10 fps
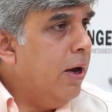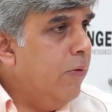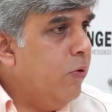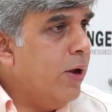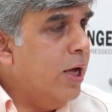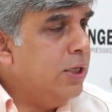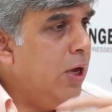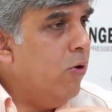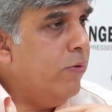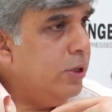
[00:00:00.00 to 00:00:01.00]
if you're
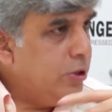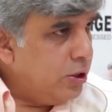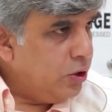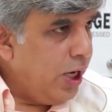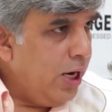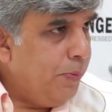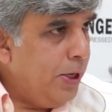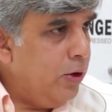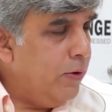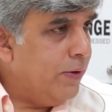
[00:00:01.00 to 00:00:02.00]
asking over a sustained
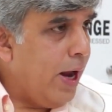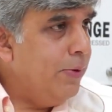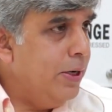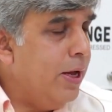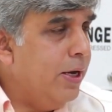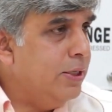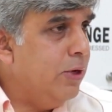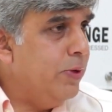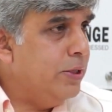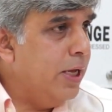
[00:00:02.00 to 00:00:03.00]
period of time, did I
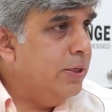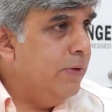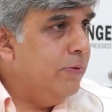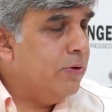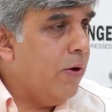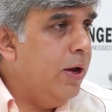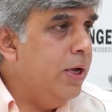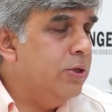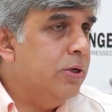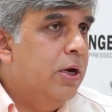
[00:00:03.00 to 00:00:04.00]
reason with St. Stephen's
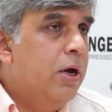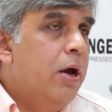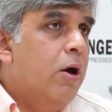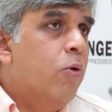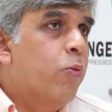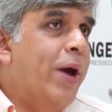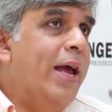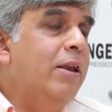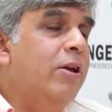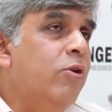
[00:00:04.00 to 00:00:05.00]
College?
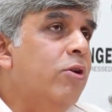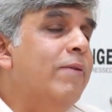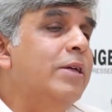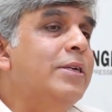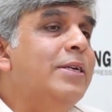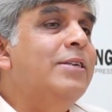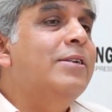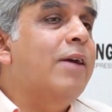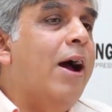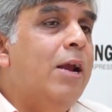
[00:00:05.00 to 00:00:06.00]
Well, university
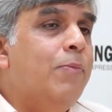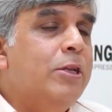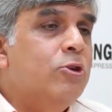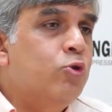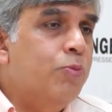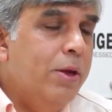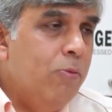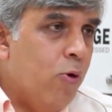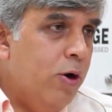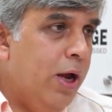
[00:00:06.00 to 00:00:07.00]
tried, but the
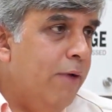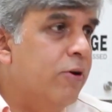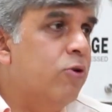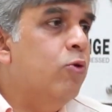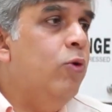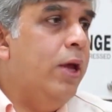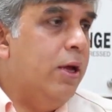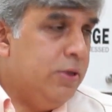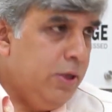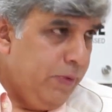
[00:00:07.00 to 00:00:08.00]
Supreme Court gave a
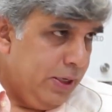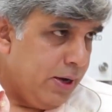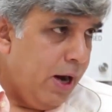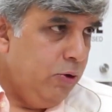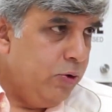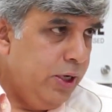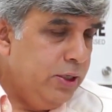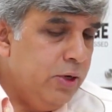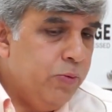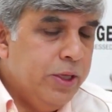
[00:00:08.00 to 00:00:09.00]
ruling. See, we tried to
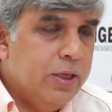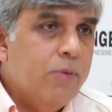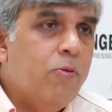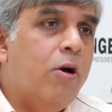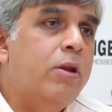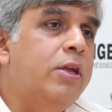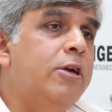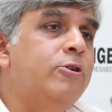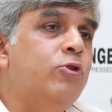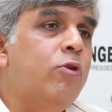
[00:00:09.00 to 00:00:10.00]
reason with them on
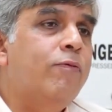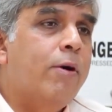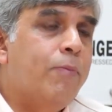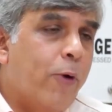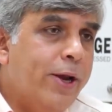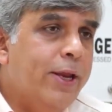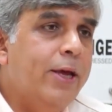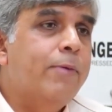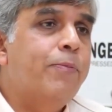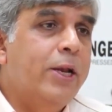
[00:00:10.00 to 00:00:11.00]
the issue of
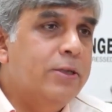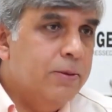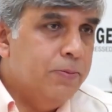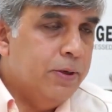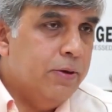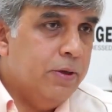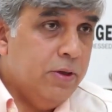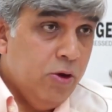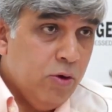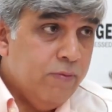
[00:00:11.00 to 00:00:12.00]
appointing a principal.
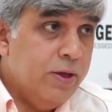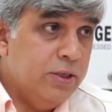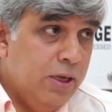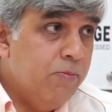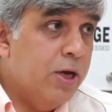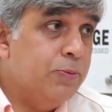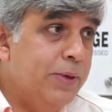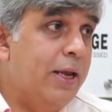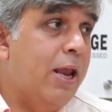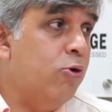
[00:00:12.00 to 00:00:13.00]
The university must
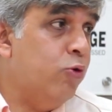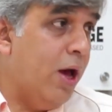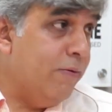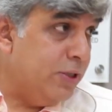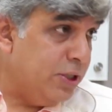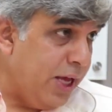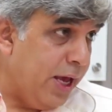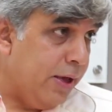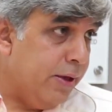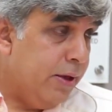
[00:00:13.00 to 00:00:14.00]
be allowed to have a say.